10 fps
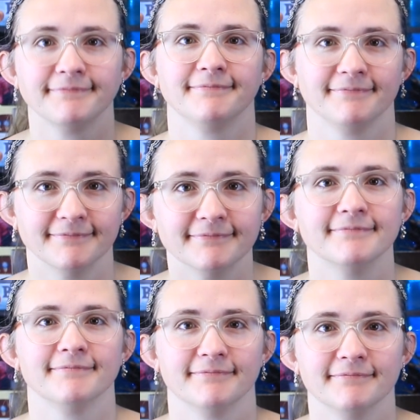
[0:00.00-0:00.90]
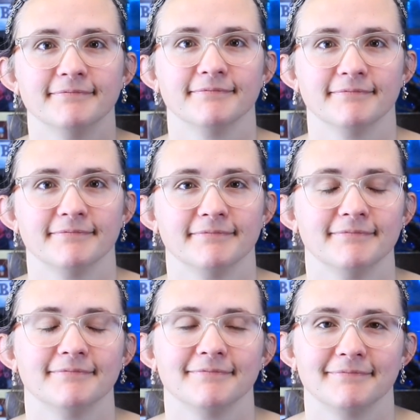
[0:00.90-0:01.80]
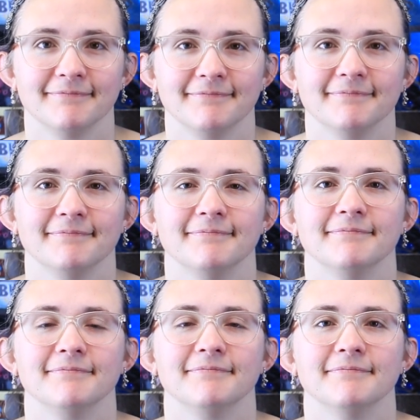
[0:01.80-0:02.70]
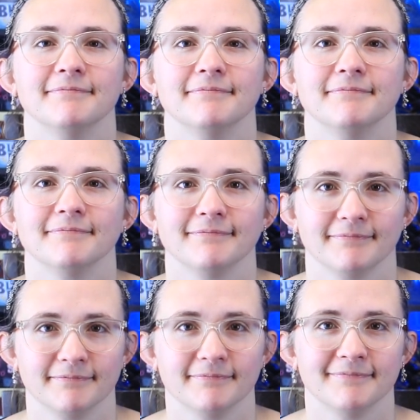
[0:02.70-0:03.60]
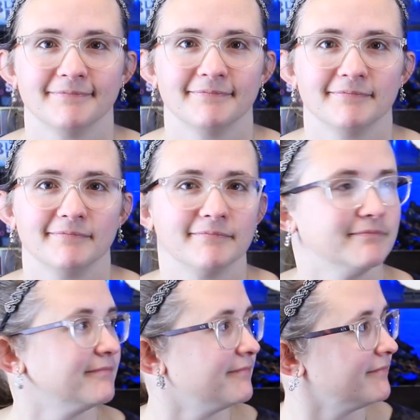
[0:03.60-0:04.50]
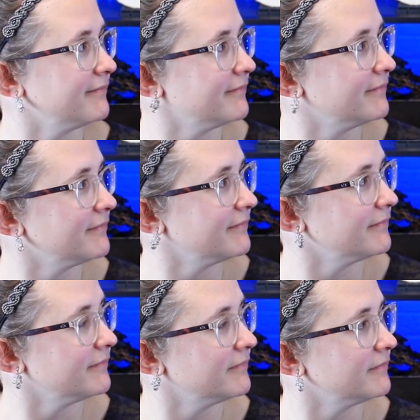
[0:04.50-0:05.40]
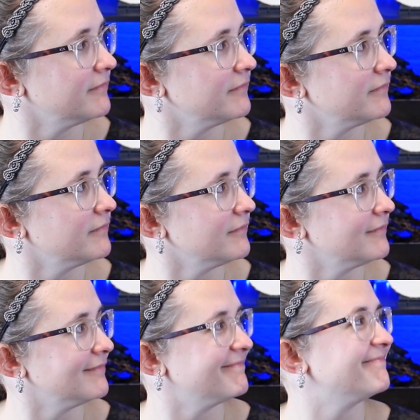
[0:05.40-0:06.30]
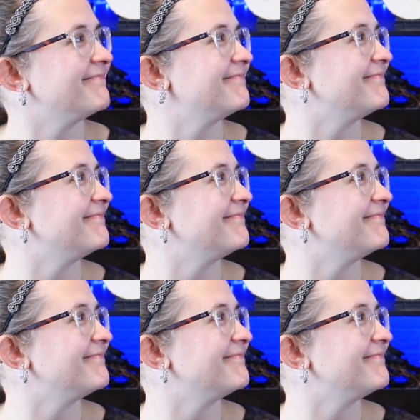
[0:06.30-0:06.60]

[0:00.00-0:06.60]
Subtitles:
No words are spoken by the person on screen.